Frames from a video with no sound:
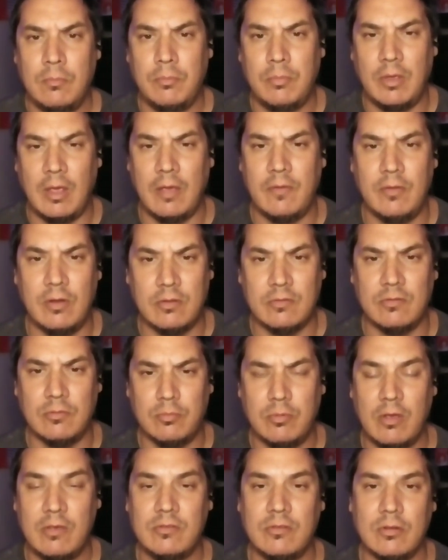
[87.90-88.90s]
behaving as the
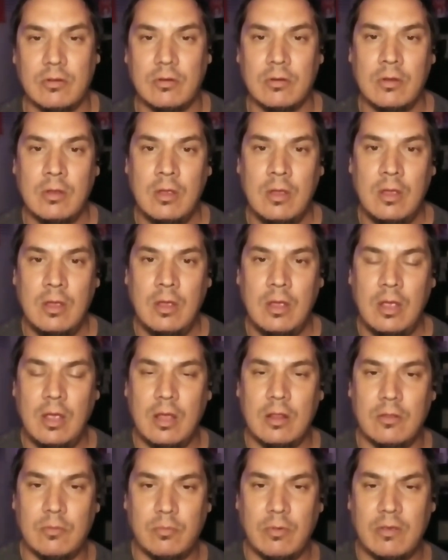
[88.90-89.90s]
wrestler,
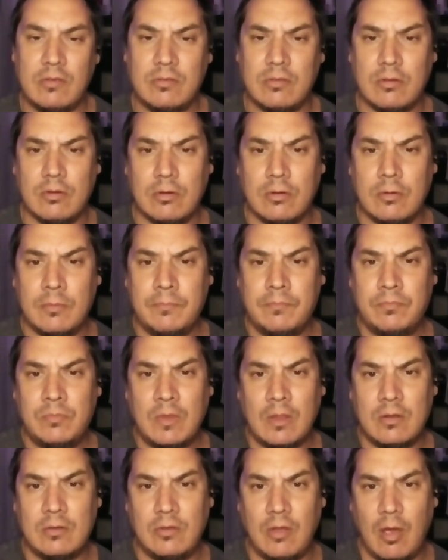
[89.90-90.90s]
and the wrestler
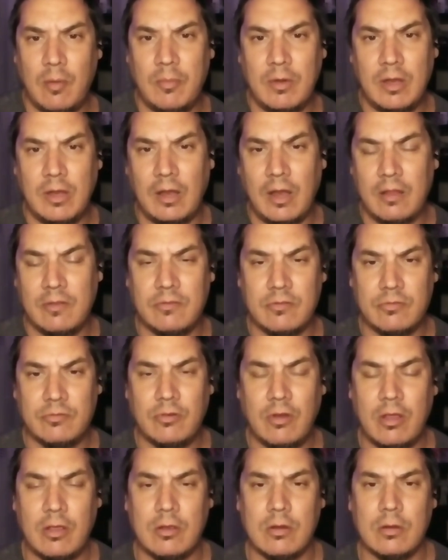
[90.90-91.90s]
dominating as the
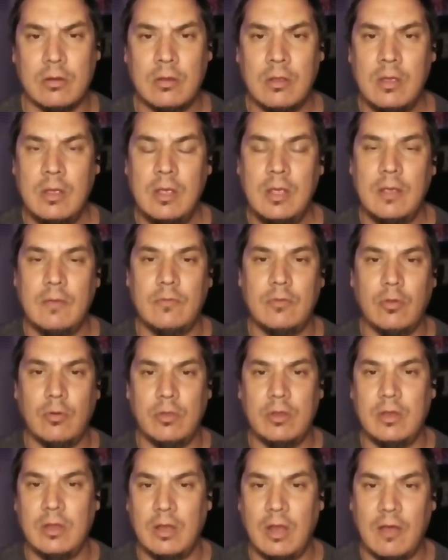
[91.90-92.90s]
striker, even though
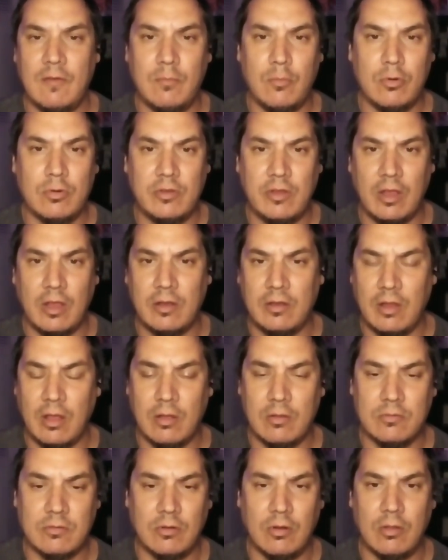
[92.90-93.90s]
he did have more
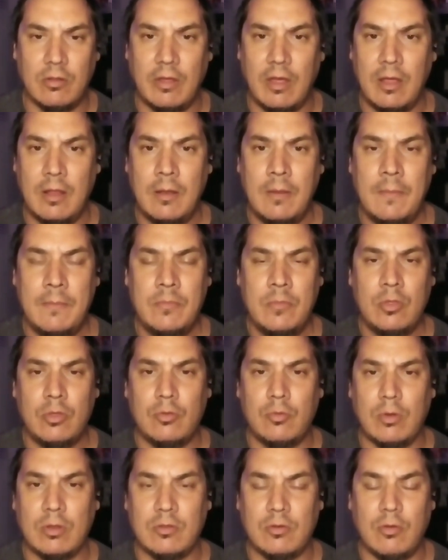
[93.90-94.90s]
takedowns and all that
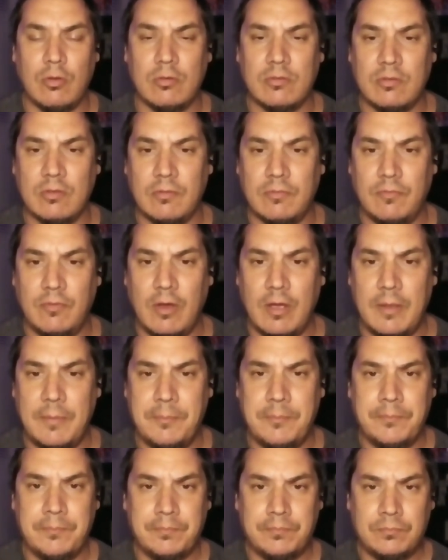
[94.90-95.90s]
throughout the course of the fight.
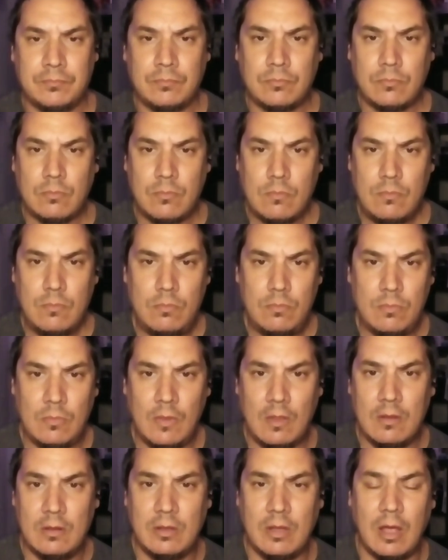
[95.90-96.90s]

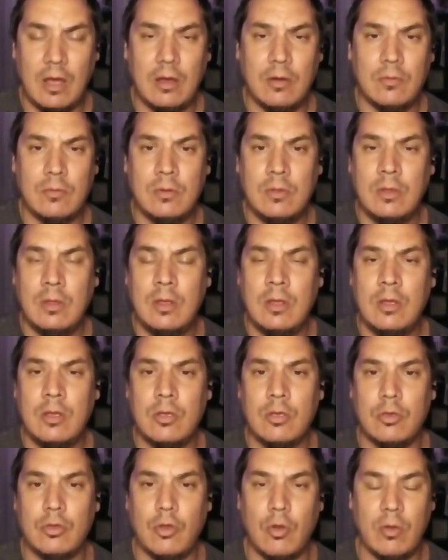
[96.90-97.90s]
Now,
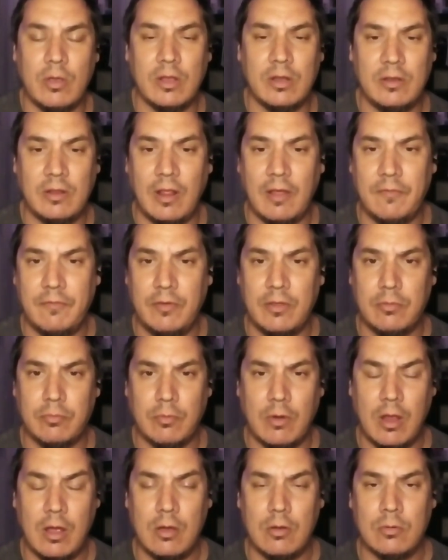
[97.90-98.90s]
going into that fifth
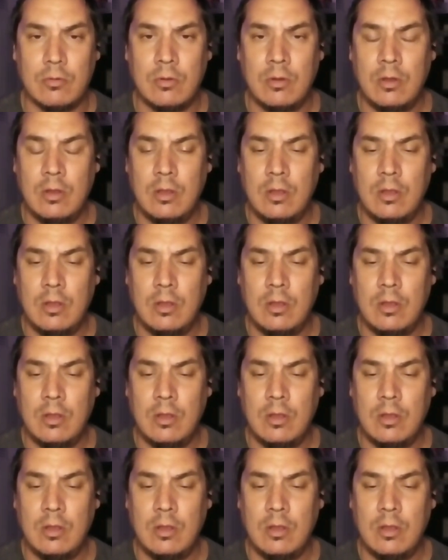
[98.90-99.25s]
round,